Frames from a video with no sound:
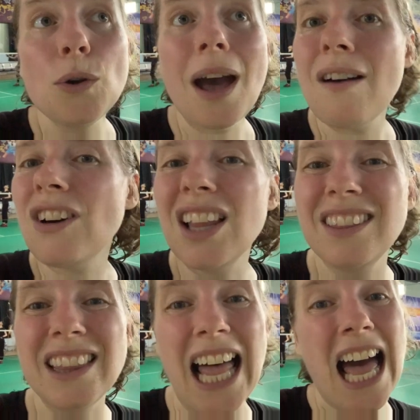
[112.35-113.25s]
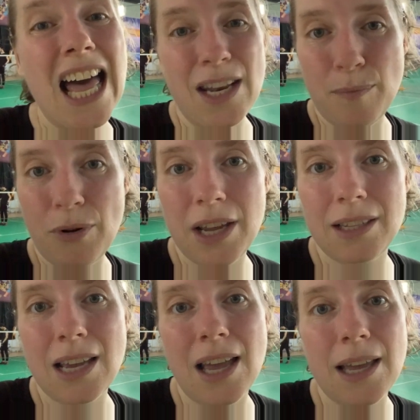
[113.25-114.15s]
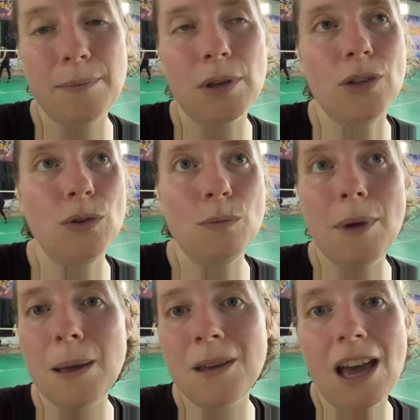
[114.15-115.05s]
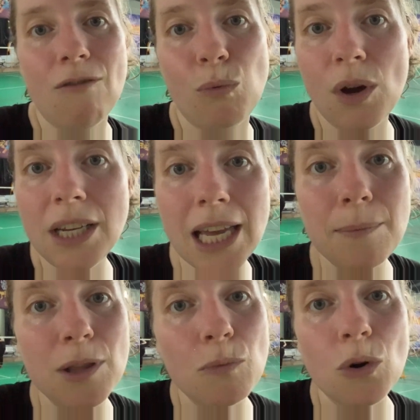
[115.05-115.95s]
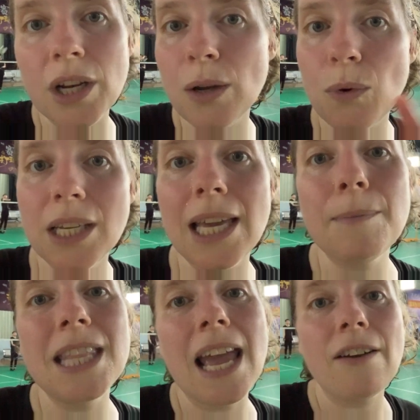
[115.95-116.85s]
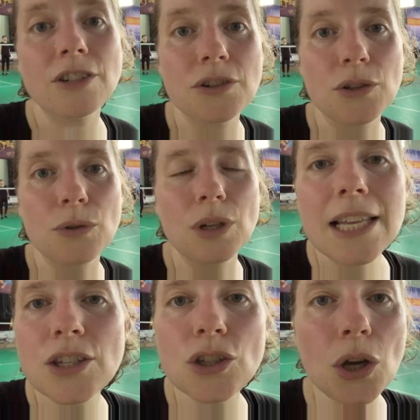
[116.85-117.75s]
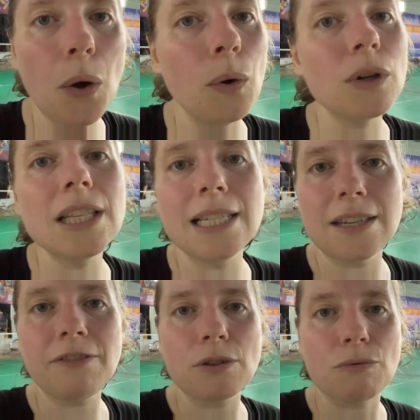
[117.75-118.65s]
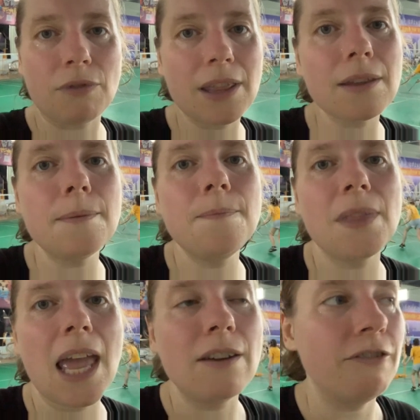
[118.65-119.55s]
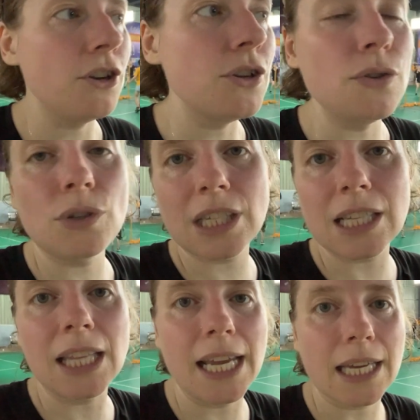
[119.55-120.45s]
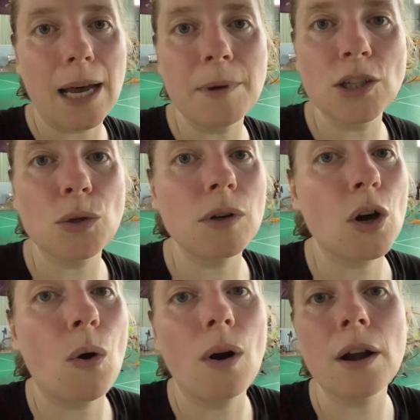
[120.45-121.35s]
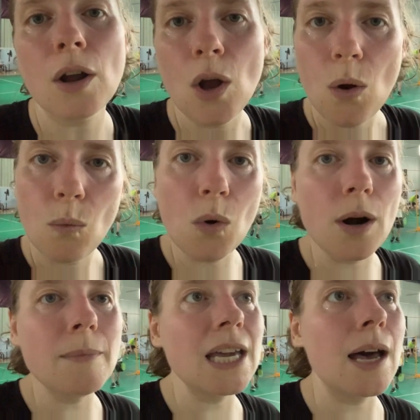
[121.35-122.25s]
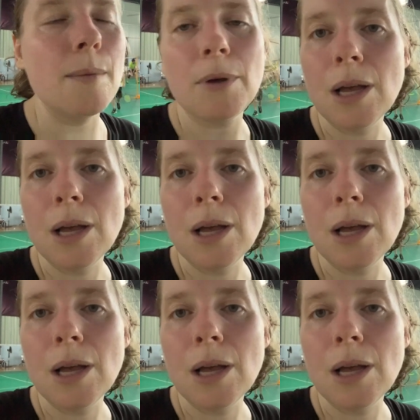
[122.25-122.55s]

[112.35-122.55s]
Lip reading: You have a lot of break time. You maybe have one game in the morning, one game in the afternoon. It's a totally different rhythm. And if you're used to like coming to a court, warming up,